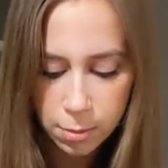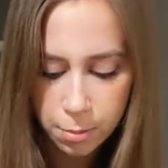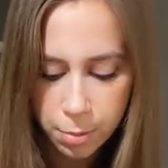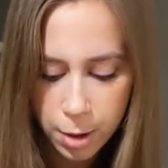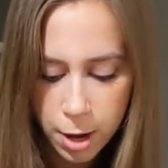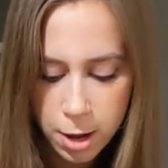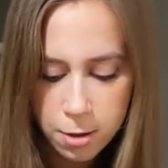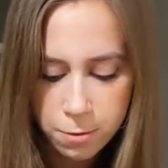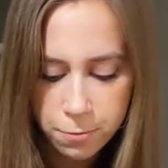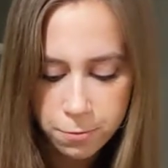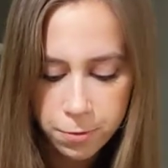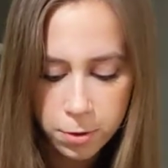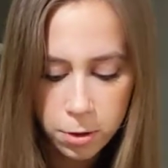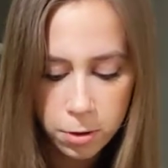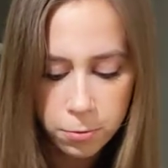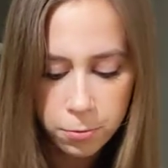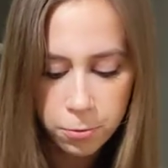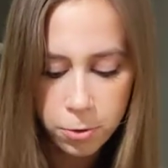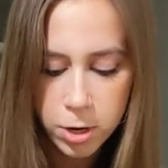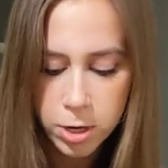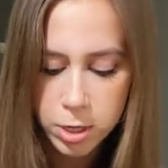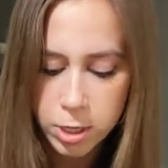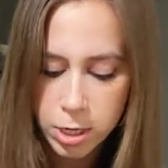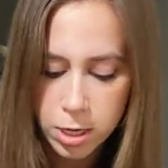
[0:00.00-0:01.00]
But feel
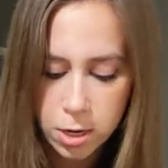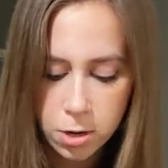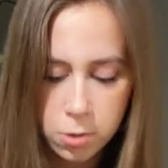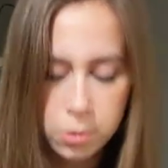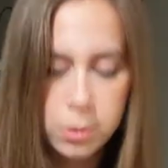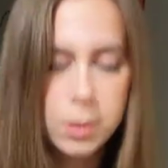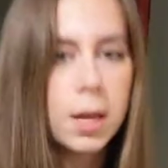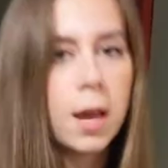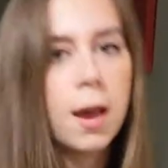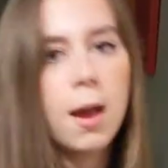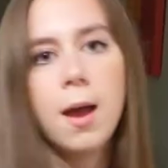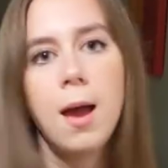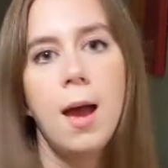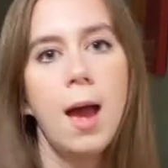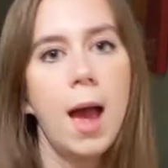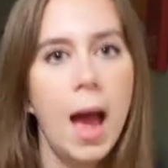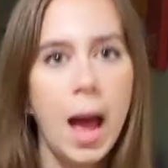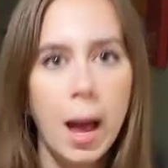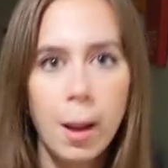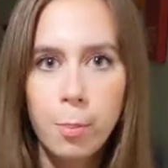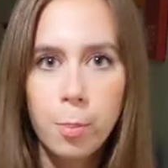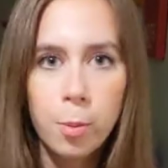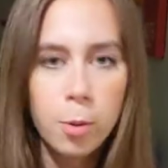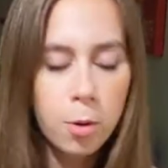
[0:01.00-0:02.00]
free to use
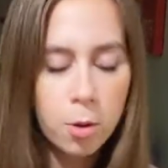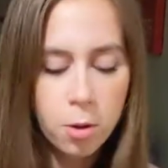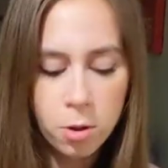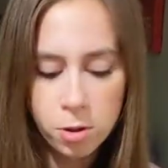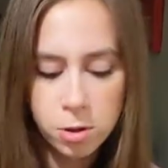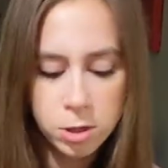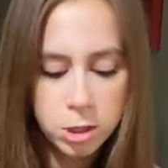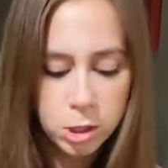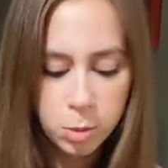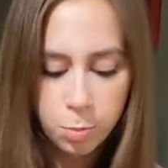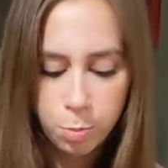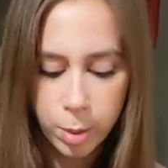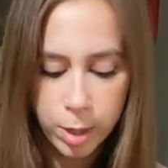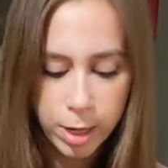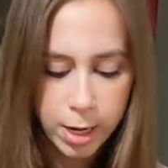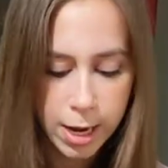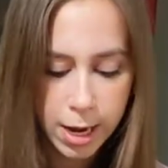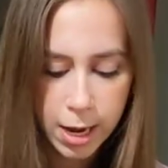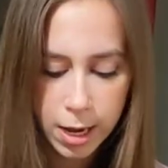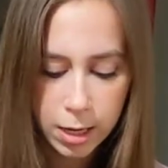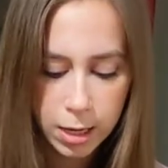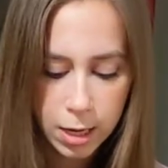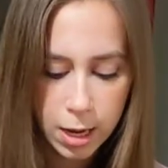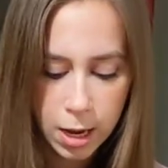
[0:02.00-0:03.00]
apples,
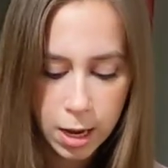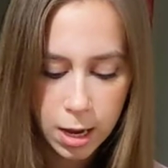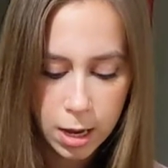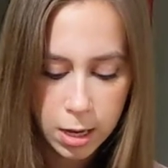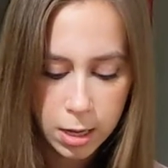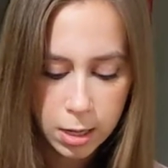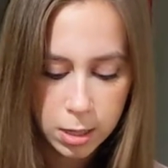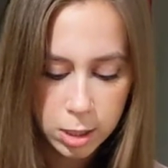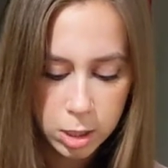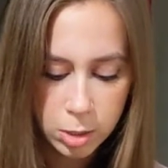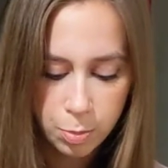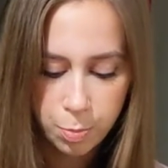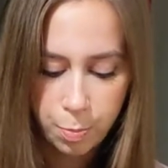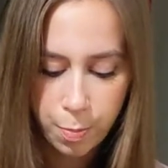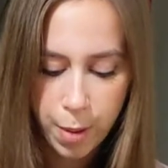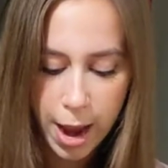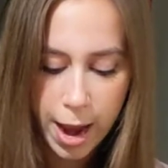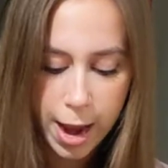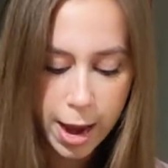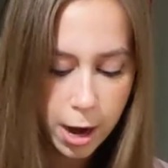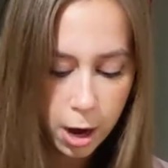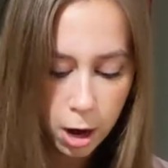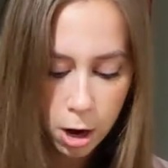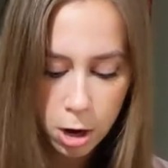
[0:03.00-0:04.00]
bananas,
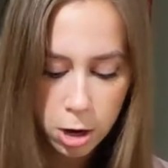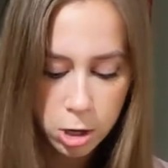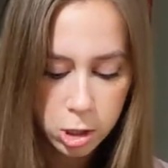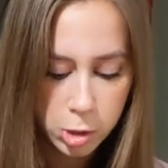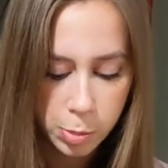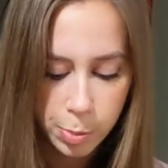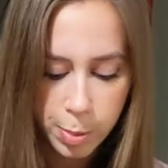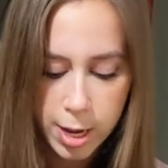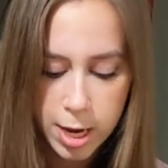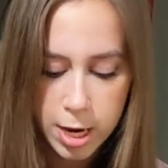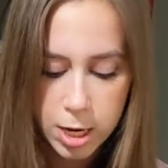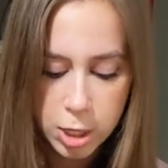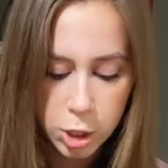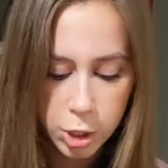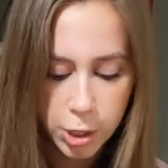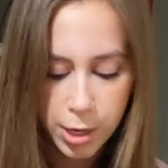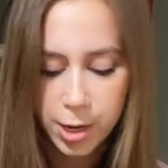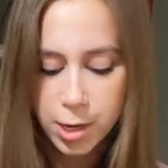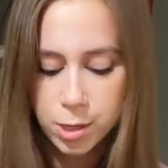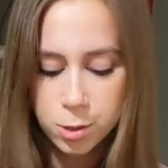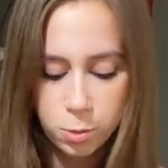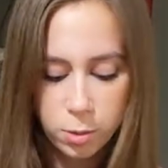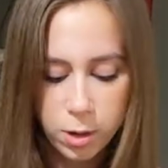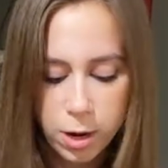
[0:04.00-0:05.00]
pears,
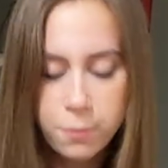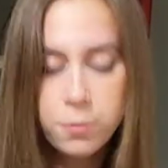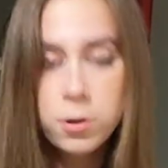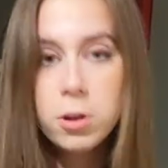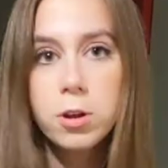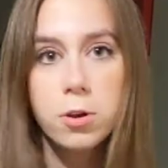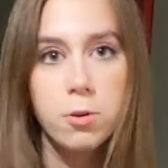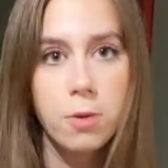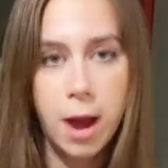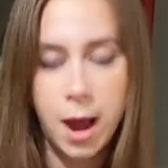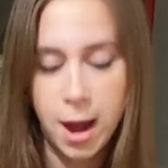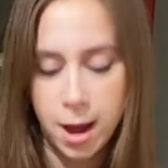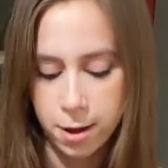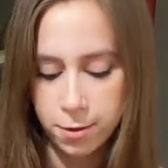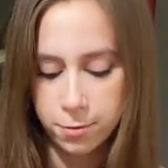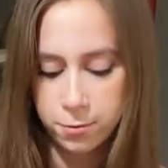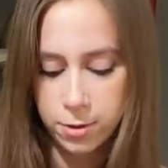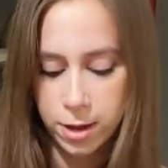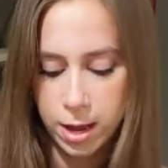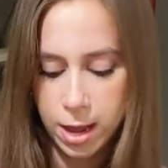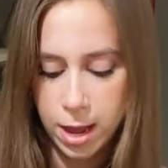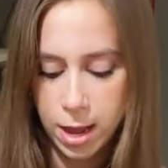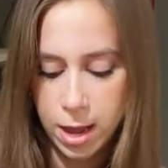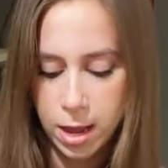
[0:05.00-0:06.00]
peaches, whatever you
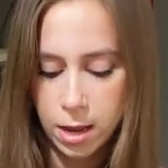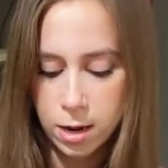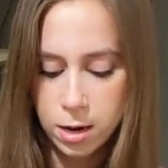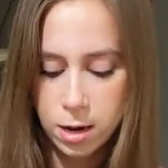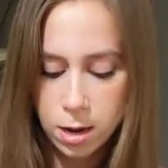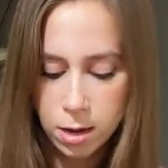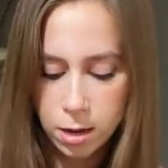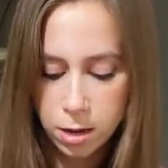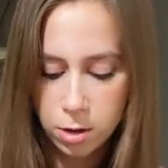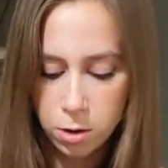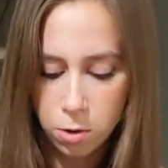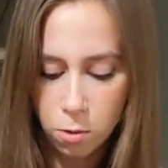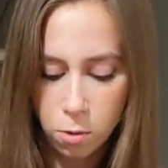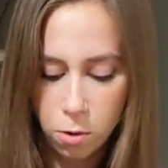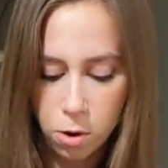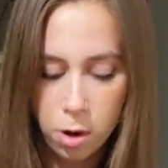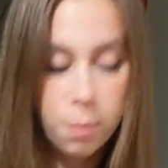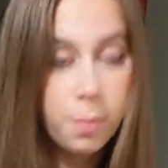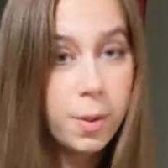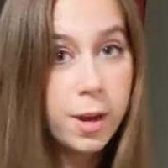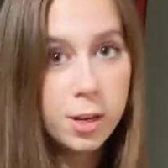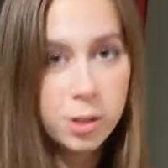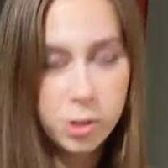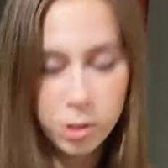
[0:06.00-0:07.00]
have in
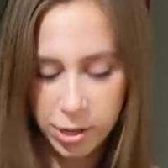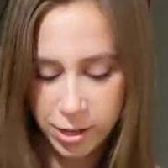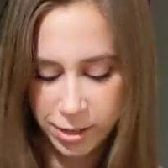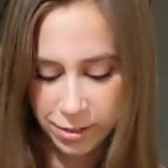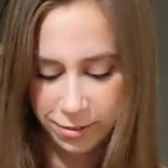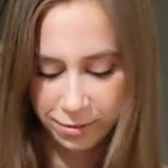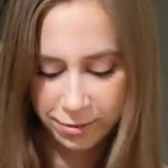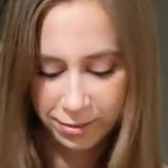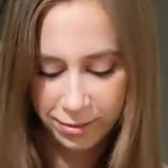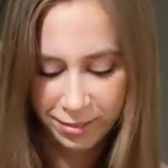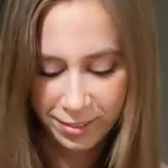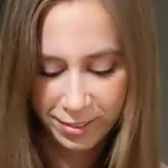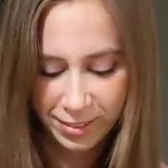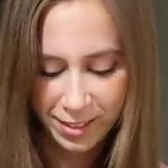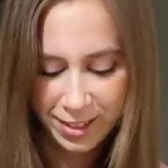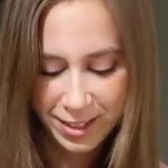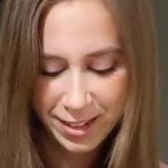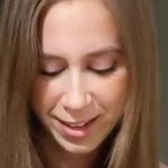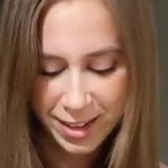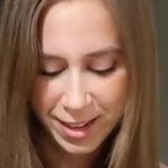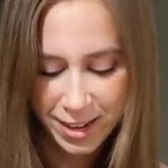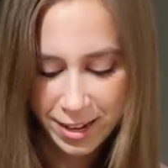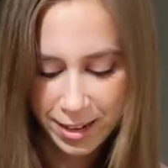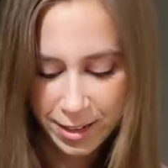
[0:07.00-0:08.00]
your pantry.
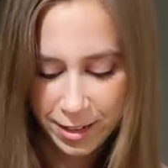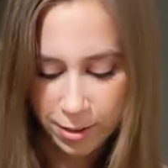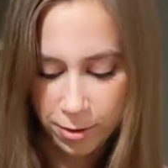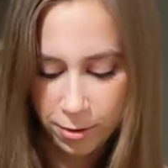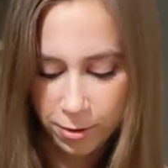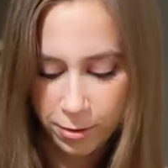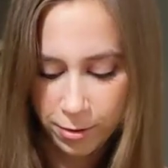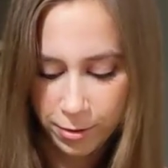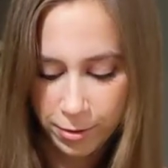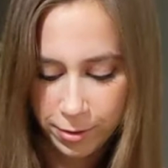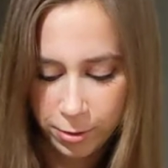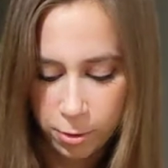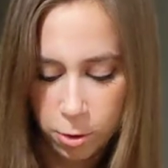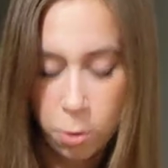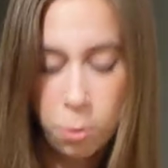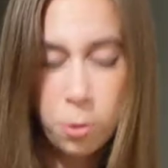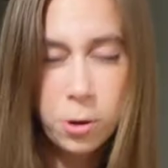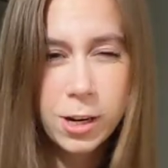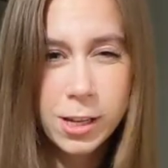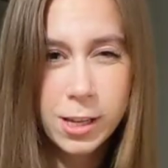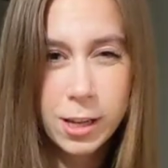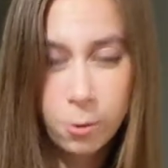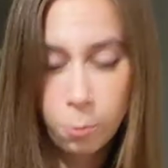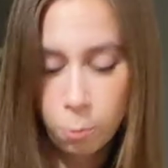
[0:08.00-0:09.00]

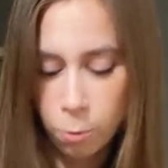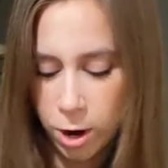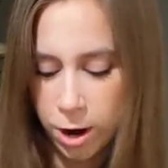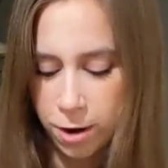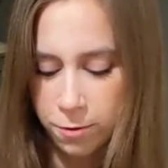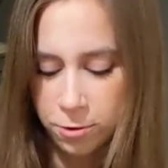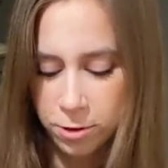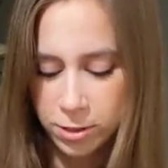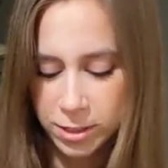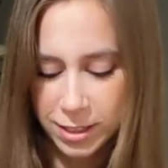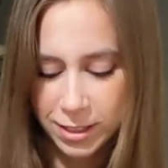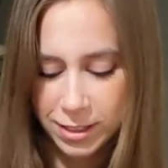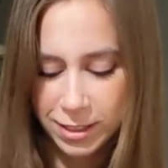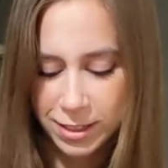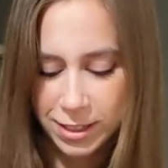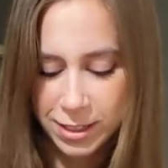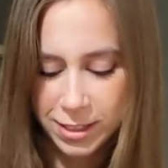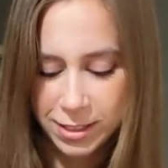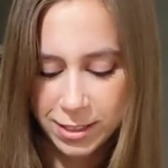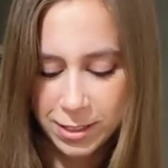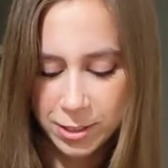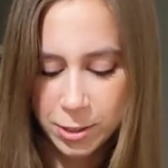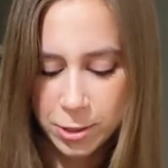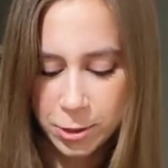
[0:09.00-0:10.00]
Or whatever's in
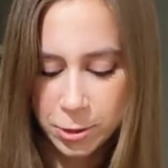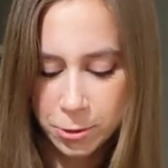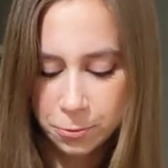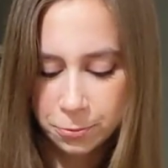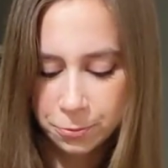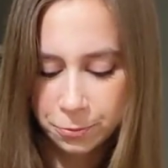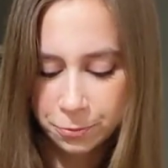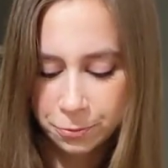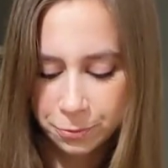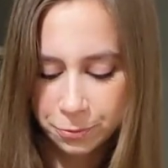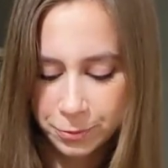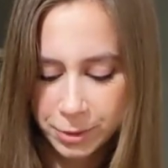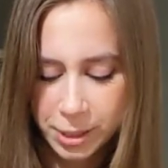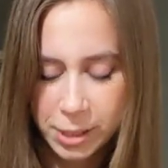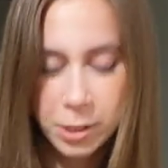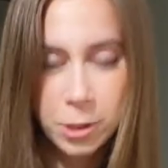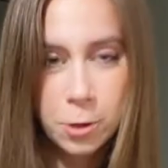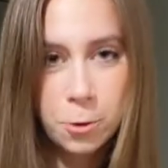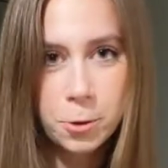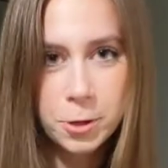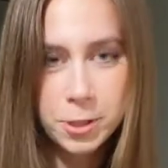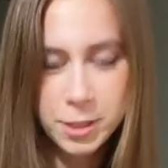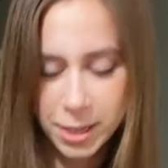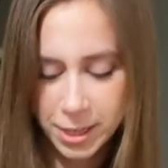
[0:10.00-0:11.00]
season too. It's
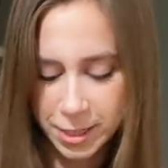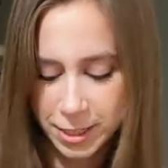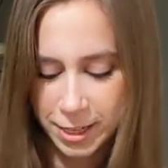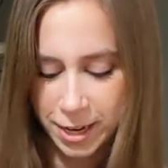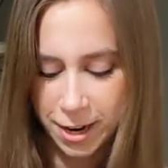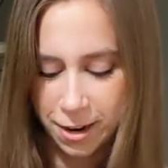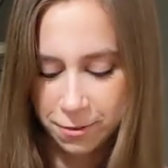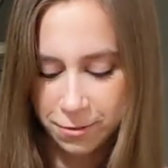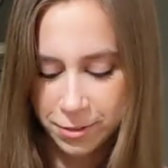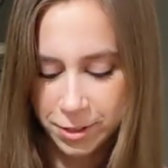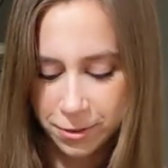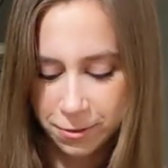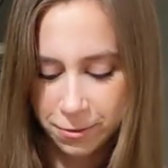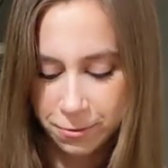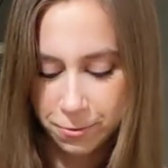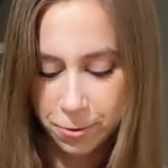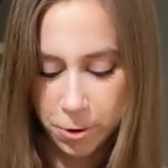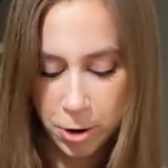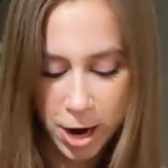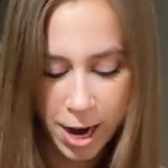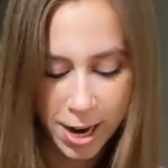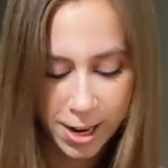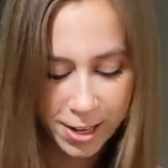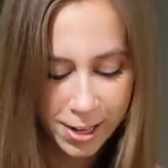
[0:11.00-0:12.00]
always nice to have
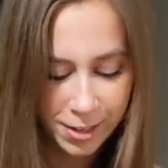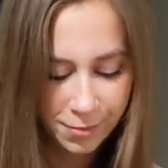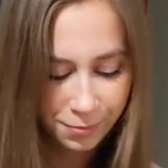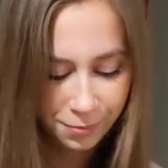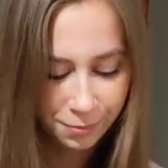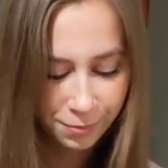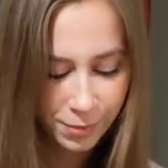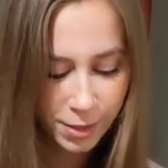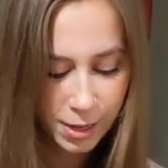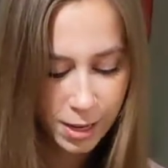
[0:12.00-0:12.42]
variety.